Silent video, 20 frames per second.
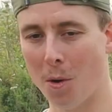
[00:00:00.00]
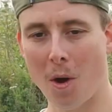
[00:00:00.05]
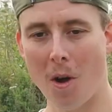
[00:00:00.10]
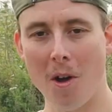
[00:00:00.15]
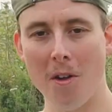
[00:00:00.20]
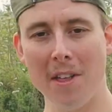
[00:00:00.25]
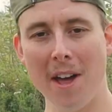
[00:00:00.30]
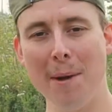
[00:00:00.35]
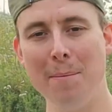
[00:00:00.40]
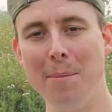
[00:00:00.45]

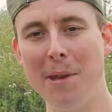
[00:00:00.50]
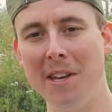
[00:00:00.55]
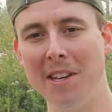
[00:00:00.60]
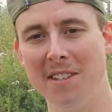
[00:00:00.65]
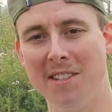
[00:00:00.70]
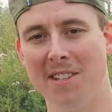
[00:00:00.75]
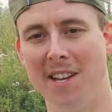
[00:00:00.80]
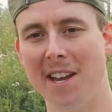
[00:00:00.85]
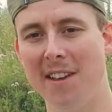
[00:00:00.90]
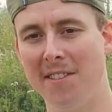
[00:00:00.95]
all that
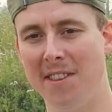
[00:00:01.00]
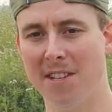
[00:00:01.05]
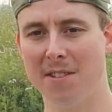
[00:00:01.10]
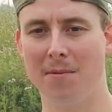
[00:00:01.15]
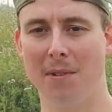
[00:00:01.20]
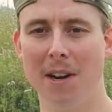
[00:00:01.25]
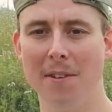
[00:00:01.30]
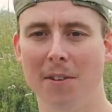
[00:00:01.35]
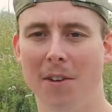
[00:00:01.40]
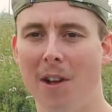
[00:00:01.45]
being said, this
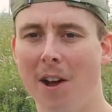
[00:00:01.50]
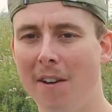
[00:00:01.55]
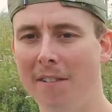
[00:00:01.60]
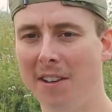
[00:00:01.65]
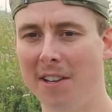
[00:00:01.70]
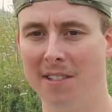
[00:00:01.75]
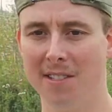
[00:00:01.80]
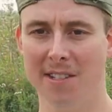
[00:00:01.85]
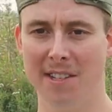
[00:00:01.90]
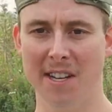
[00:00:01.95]
rifle
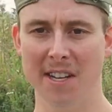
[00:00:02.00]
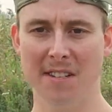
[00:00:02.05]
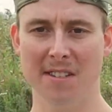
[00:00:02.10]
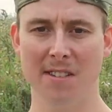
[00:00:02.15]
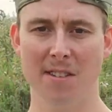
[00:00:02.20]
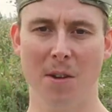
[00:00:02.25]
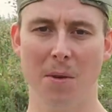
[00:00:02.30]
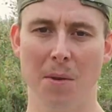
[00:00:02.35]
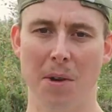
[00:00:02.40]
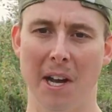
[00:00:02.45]
obviously is
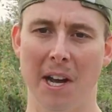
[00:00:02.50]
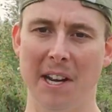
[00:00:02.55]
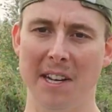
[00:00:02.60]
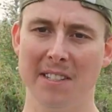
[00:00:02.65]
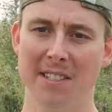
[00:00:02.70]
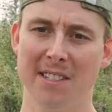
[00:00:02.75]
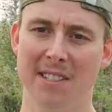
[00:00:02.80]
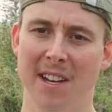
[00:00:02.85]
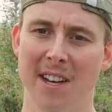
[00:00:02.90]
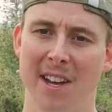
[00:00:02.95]
so nice,